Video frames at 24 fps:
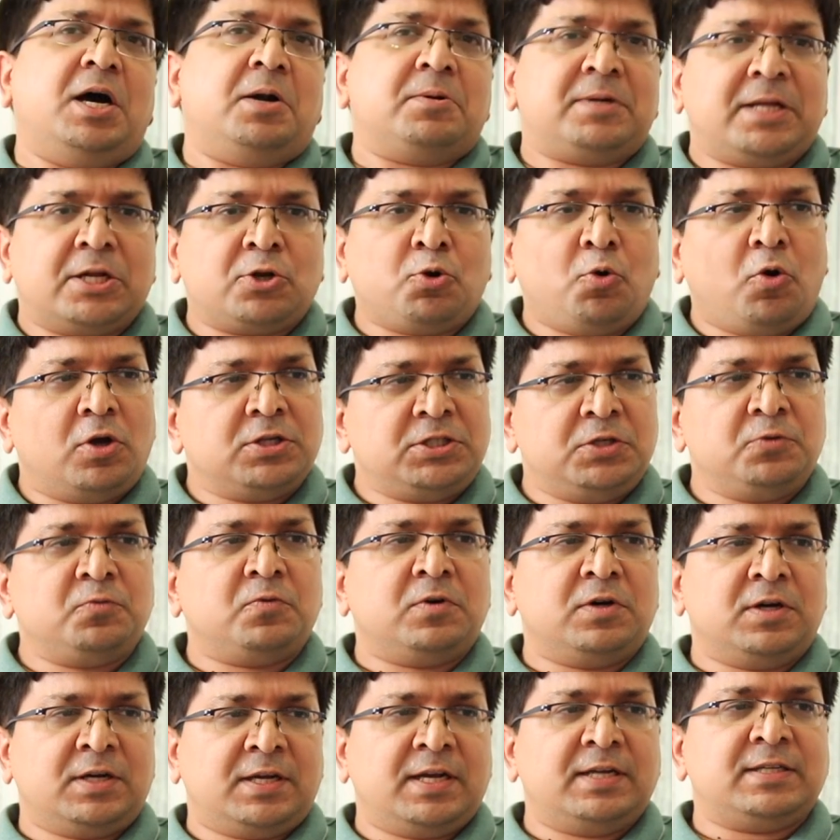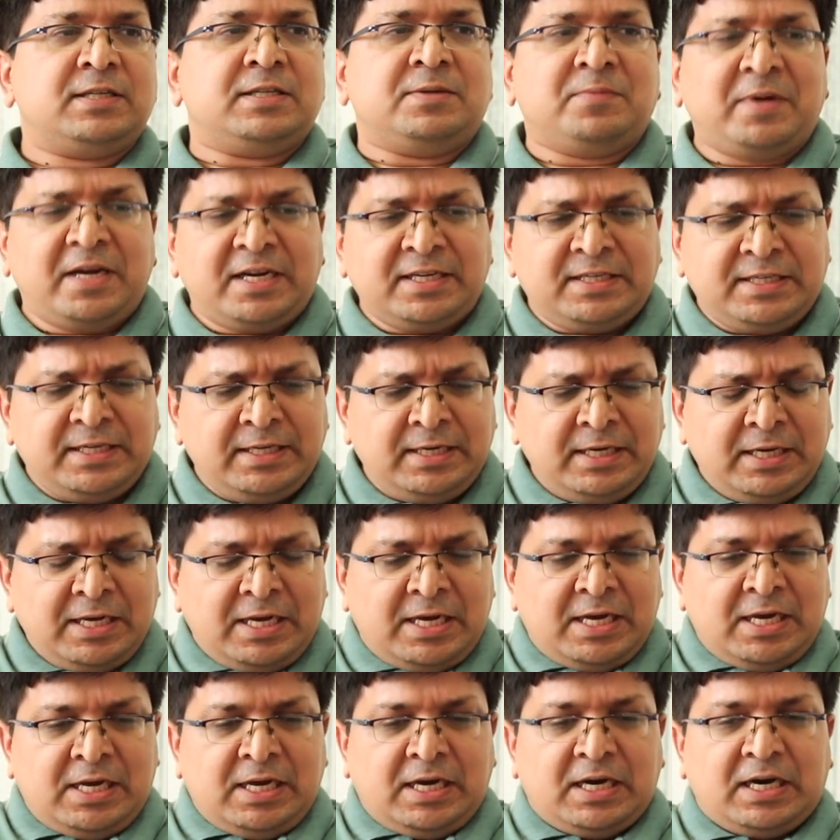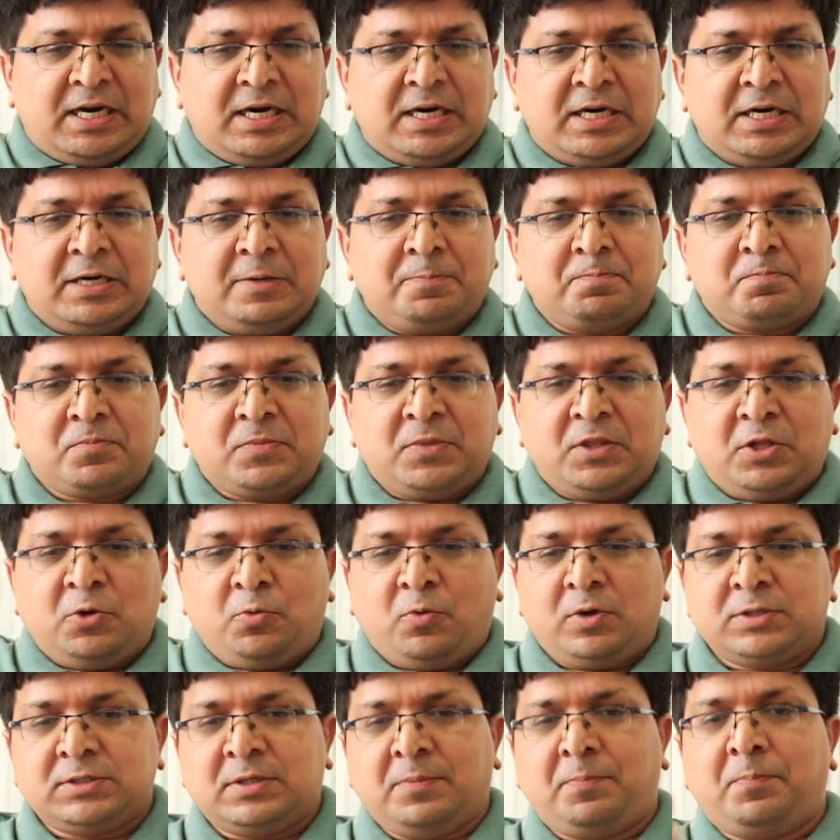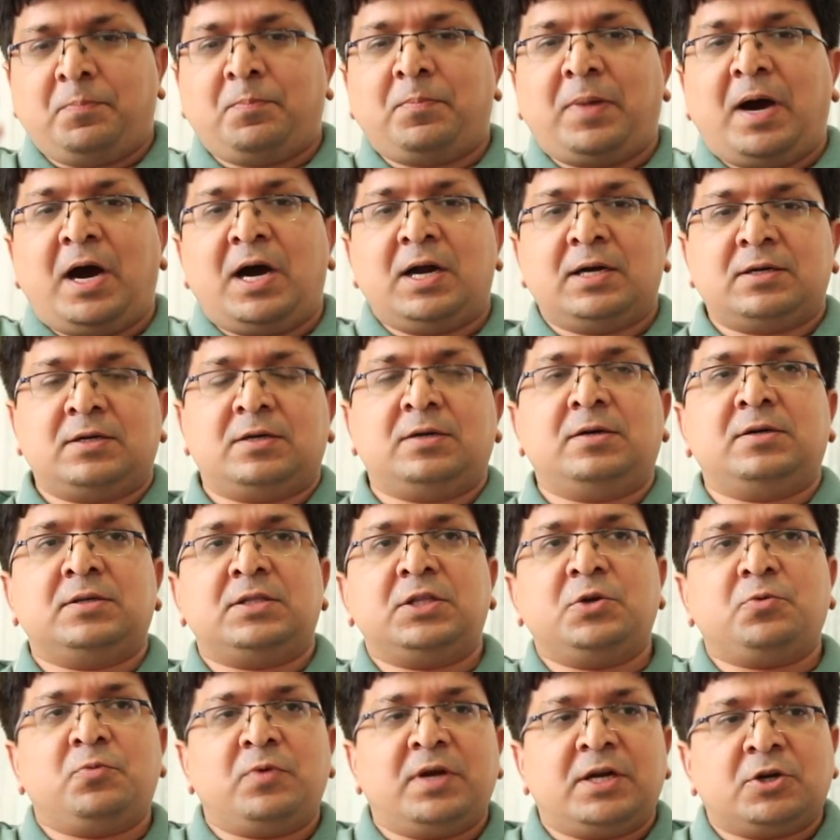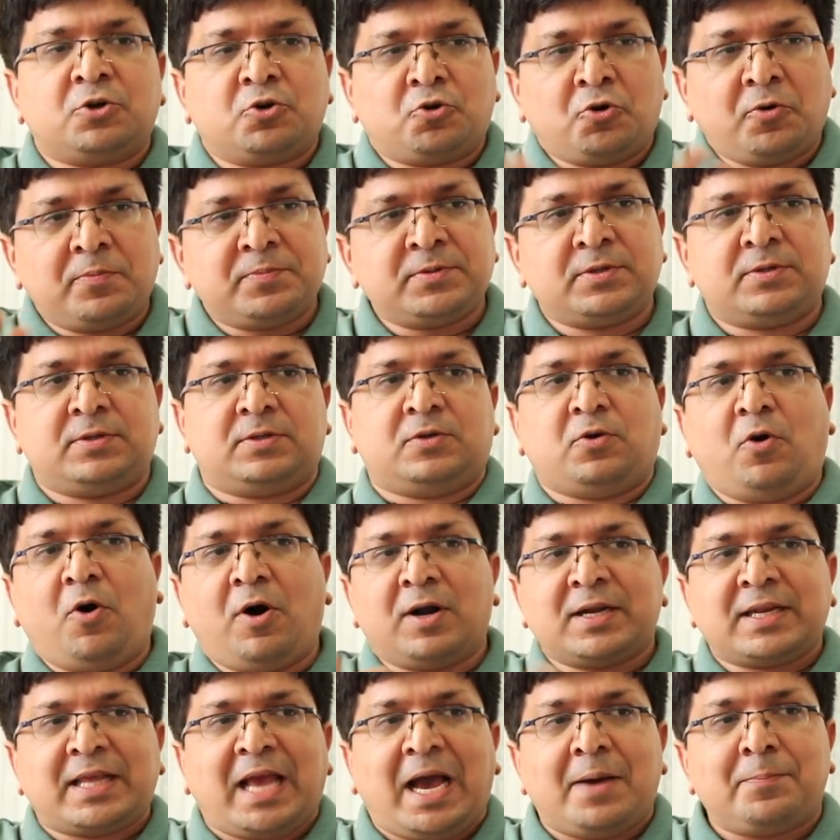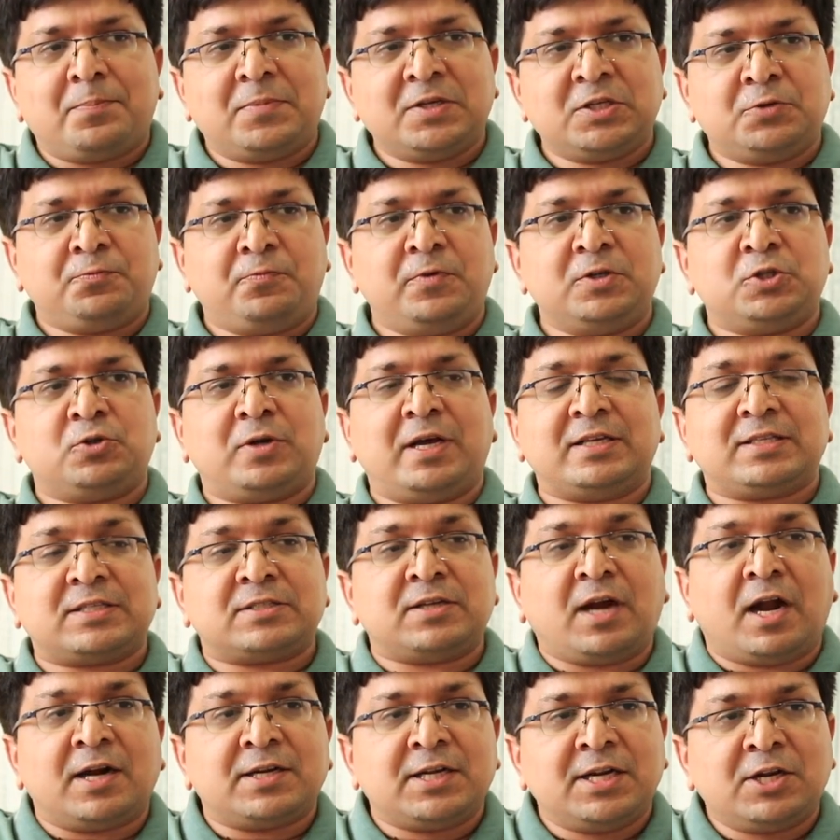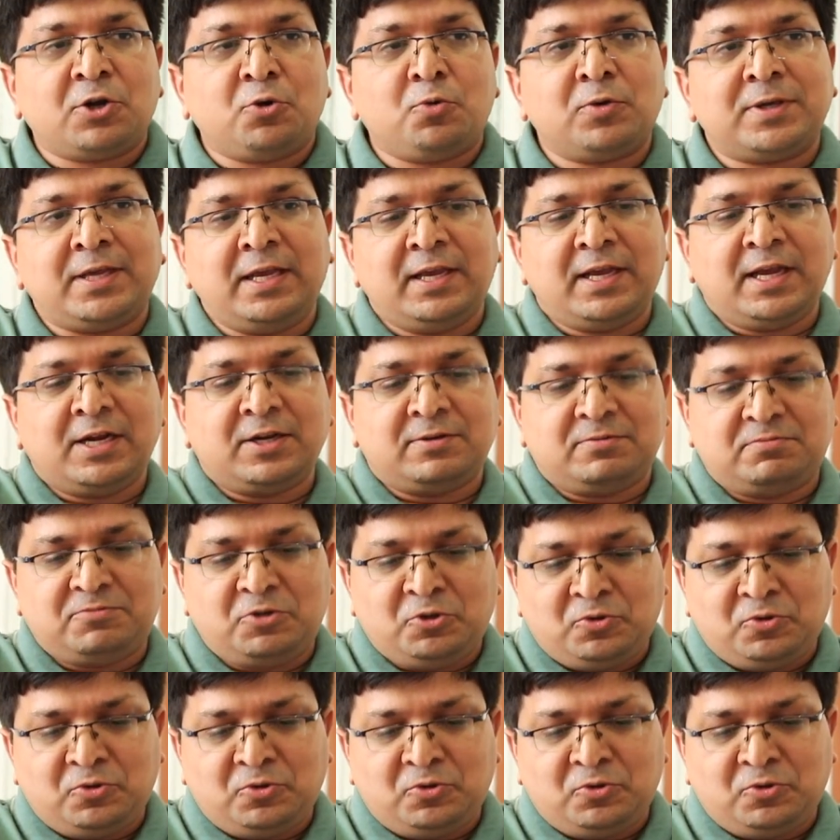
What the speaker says: technology work at MIT, there were groups on campus which had started looking at